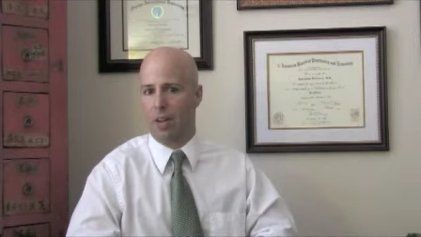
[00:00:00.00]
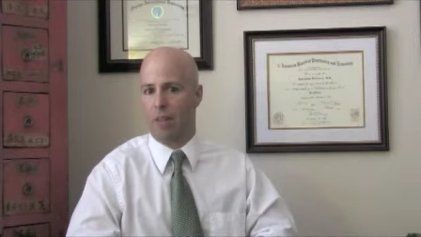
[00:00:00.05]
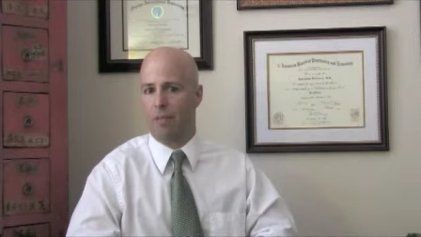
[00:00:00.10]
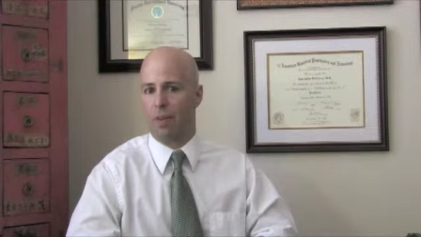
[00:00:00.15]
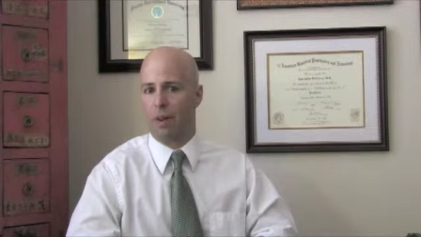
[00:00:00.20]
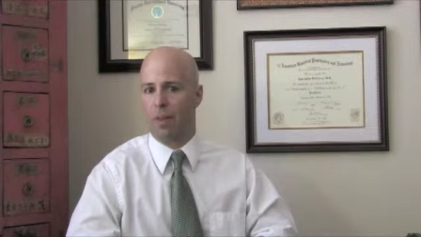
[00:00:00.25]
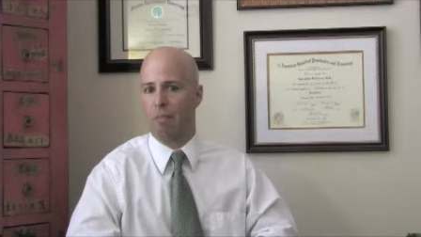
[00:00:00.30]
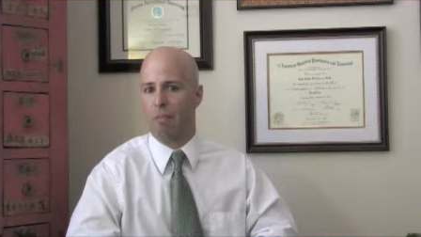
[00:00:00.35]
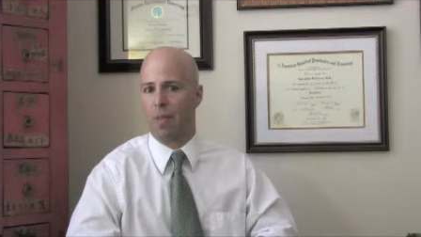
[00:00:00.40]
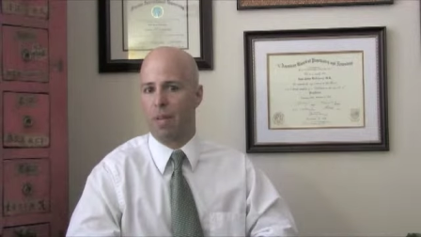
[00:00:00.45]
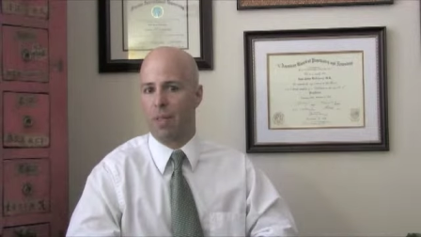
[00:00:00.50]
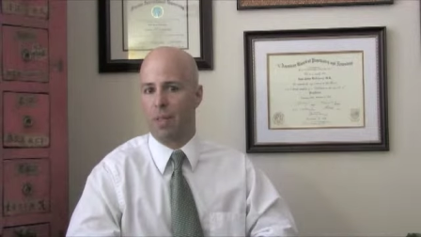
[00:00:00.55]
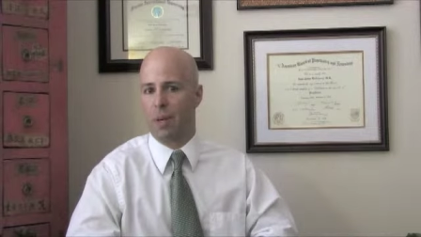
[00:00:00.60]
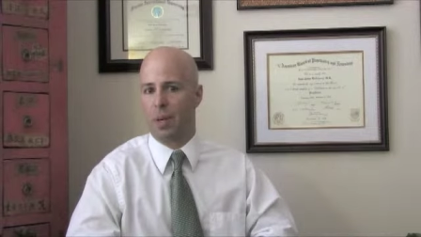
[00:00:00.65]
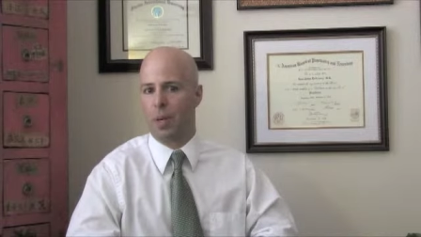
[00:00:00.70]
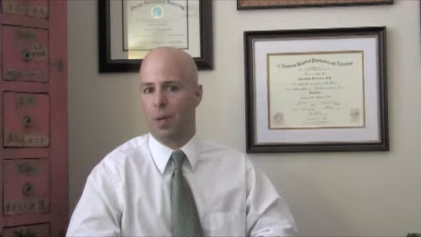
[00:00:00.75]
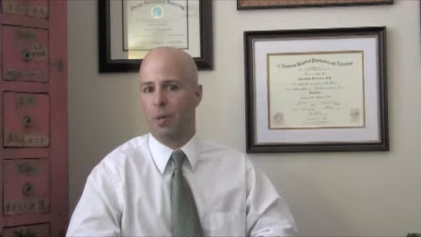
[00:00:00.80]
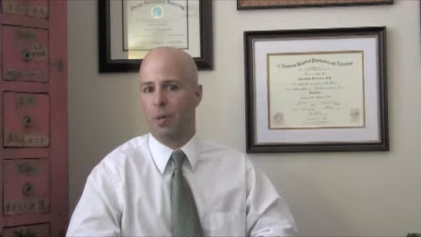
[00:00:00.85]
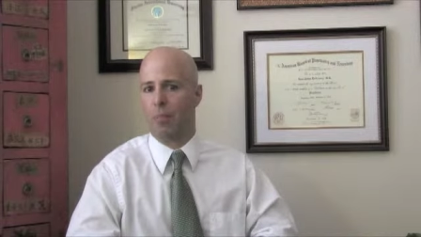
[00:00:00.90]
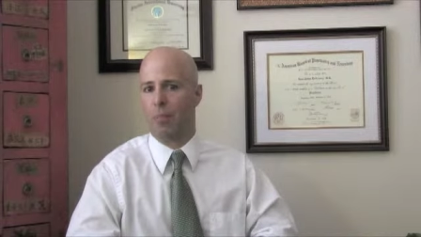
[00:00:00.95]
from
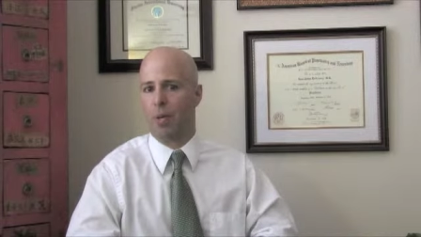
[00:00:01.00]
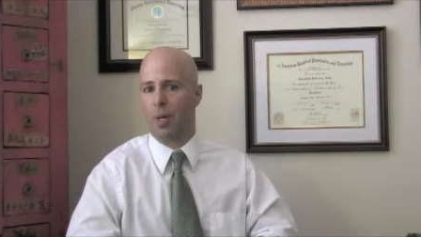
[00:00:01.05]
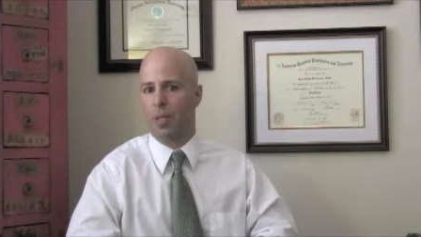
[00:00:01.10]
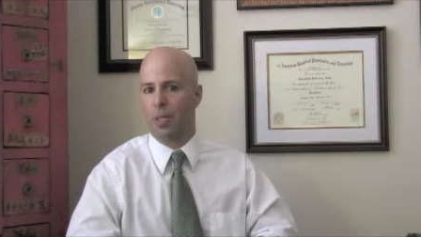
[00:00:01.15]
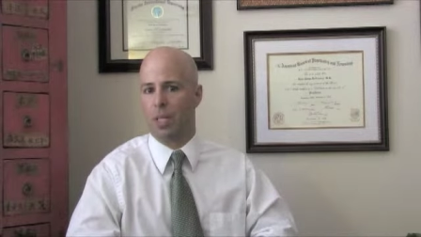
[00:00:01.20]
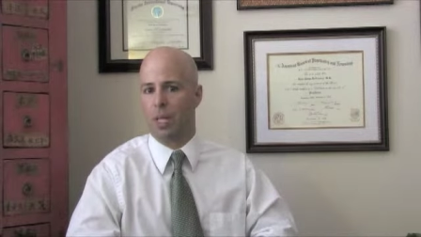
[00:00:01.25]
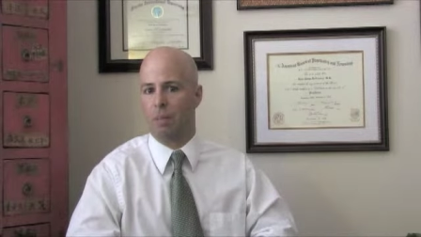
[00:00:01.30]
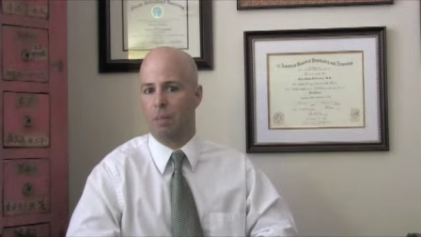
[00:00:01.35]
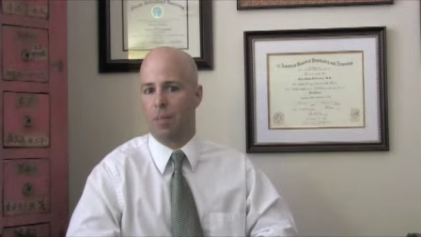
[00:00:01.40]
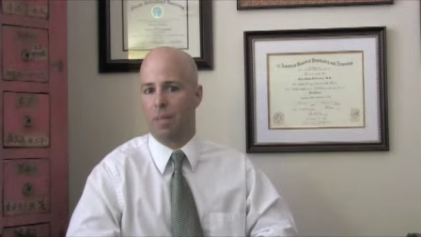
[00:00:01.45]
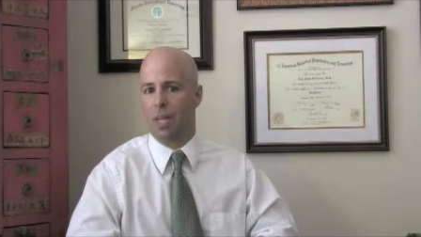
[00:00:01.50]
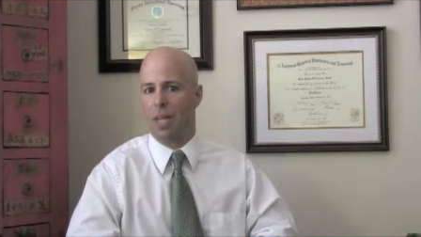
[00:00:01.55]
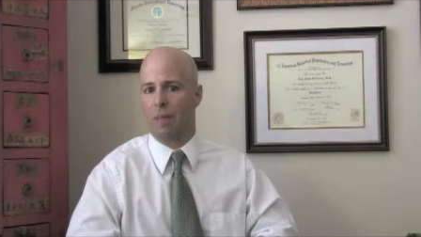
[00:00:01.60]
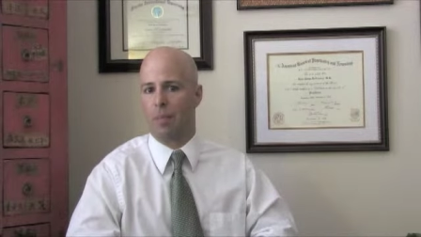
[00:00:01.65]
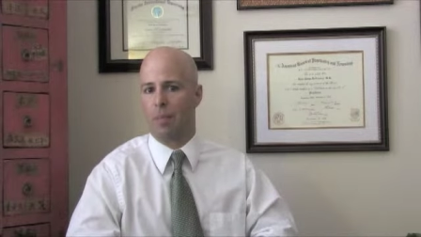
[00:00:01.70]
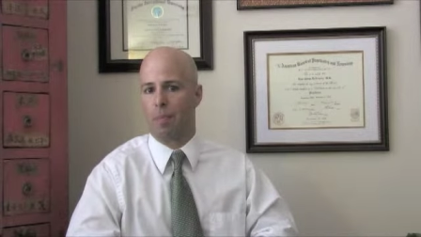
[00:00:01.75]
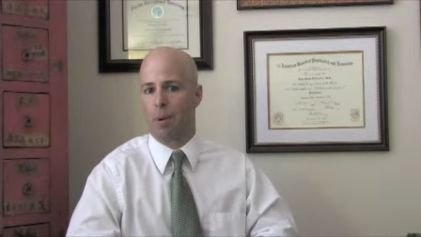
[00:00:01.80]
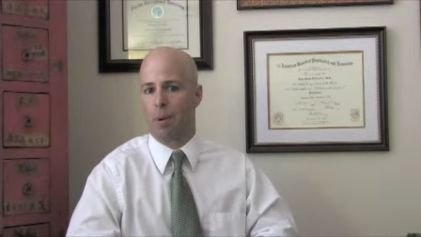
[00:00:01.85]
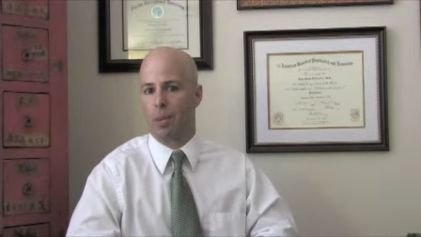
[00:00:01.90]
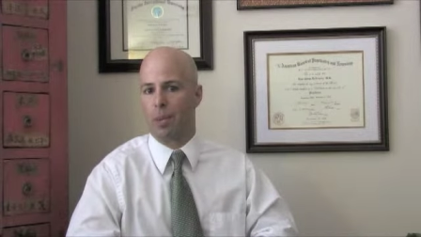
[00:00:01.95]
methadone buildup if
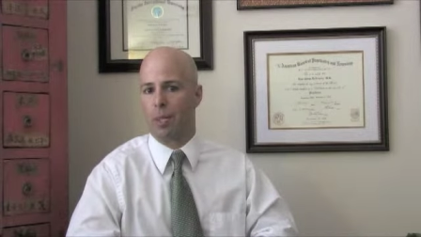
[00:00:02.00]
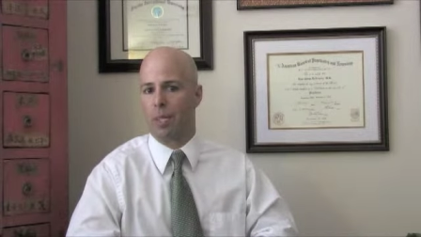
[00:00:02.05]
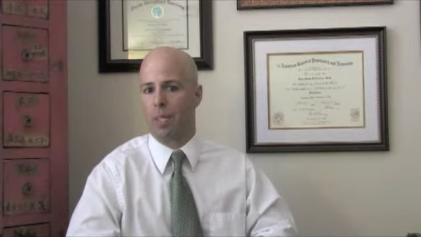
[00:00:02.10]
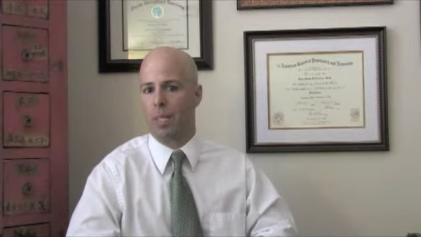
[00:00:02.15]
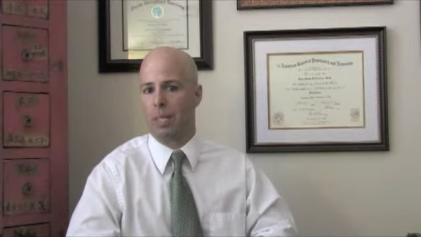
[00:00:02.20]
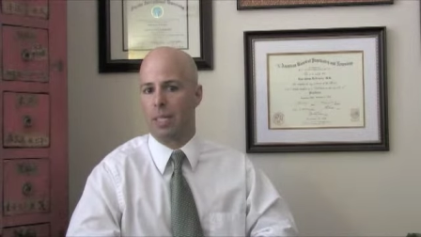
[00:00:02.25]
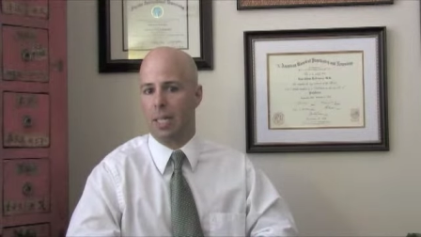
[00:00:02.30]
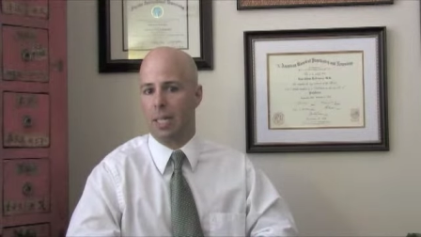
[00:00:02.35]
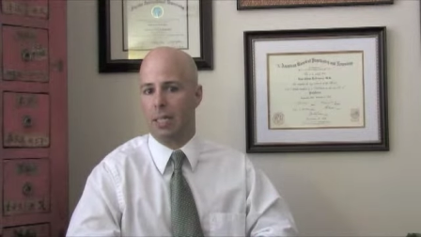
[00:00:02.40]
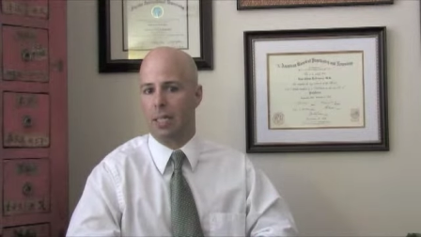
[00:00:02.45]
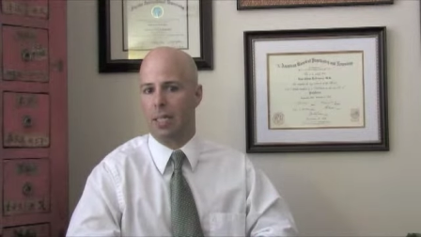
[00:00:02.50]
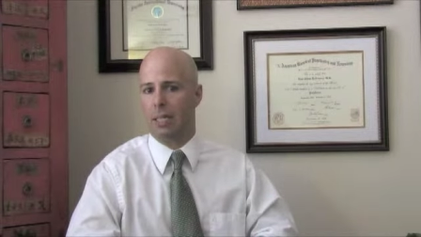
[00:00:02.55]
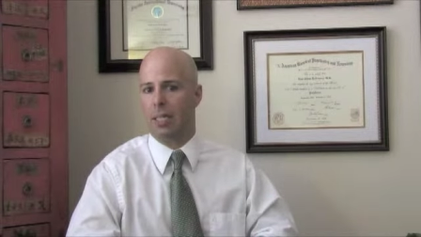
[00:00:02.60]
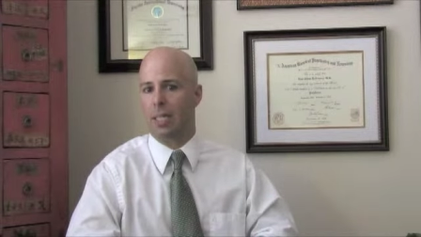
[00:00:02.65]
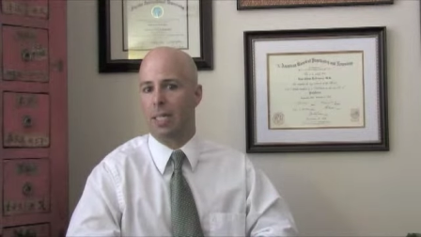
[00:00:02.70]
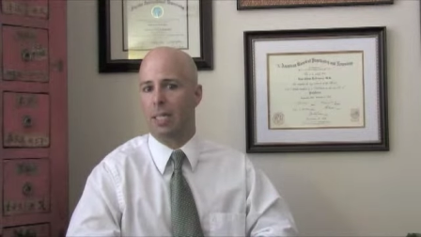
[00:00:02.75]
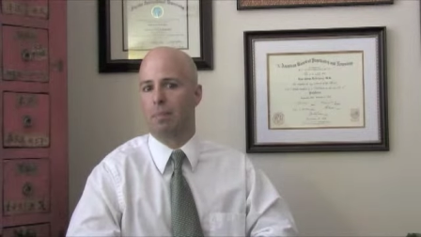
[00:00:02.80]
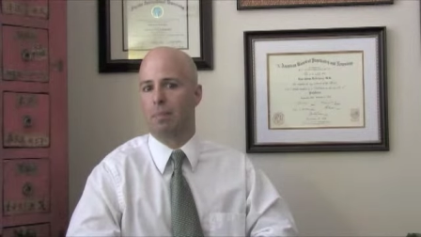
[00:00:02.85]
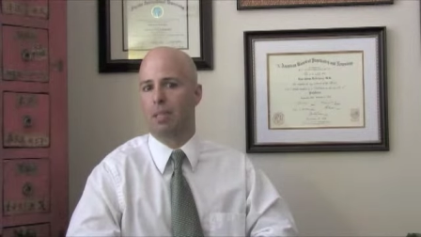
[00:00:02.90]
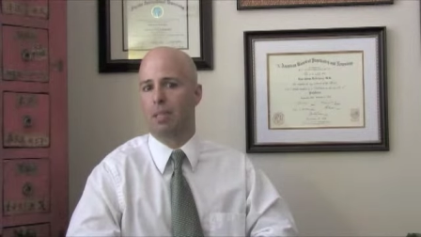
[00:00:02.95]
the person just
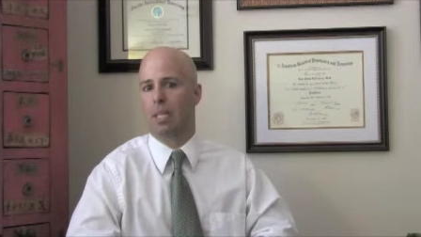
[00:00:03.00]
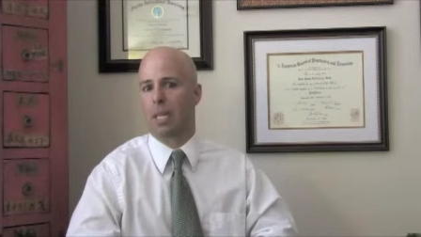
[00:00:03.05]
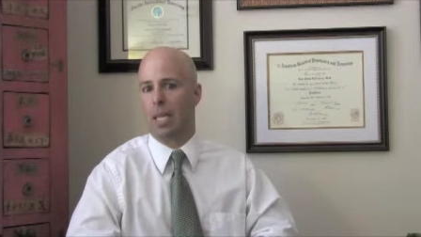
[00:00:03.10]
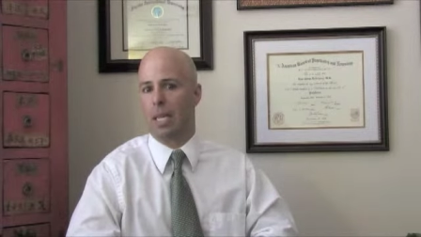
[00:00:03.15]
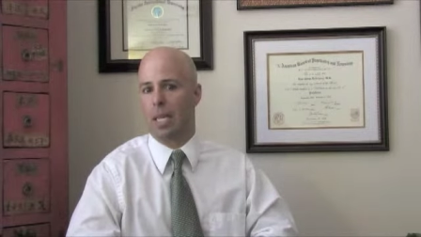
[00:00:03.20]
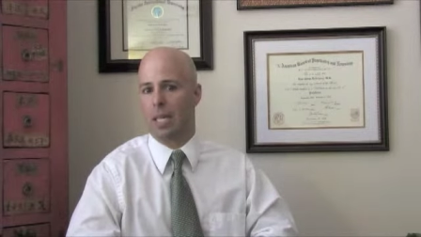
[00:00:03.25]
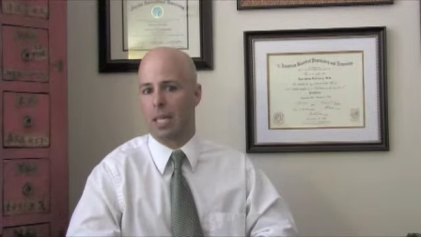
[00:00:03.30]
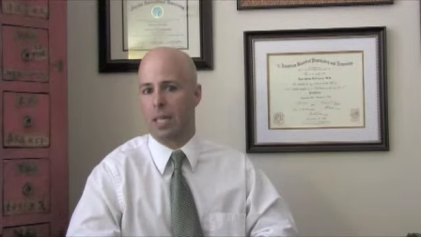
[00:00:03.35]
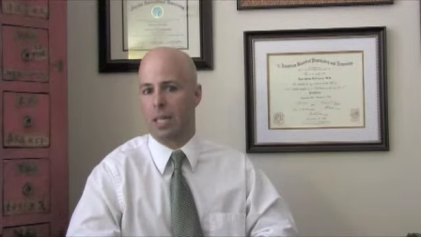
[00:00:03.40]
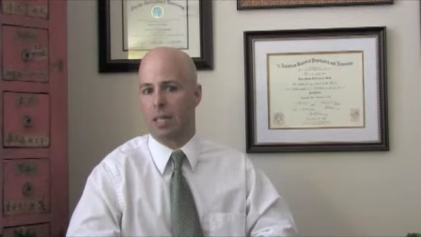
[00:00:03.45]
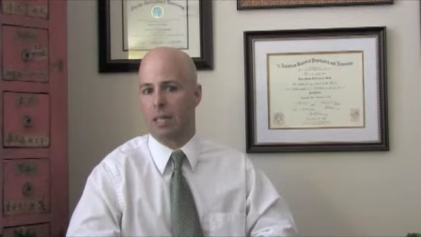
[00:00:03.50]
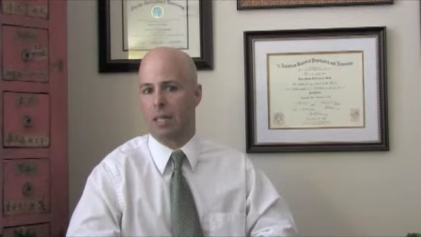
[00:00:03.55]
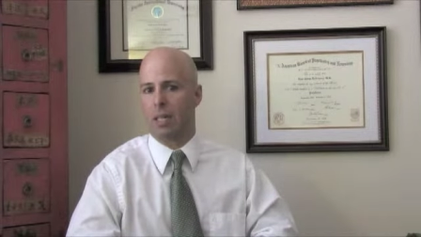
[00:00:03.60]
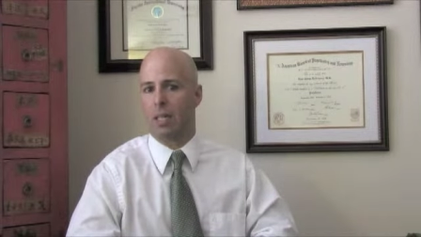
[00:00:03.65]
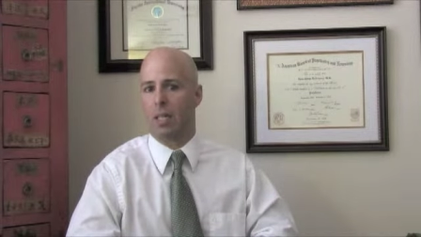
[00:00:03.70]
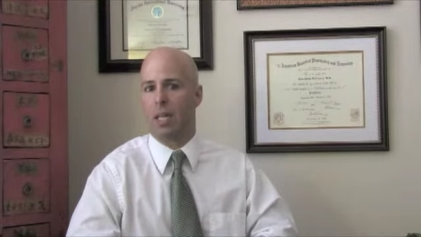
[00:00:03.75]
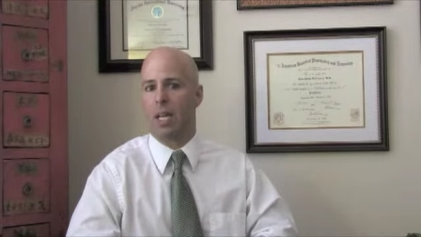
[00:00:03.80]
keeps taking it.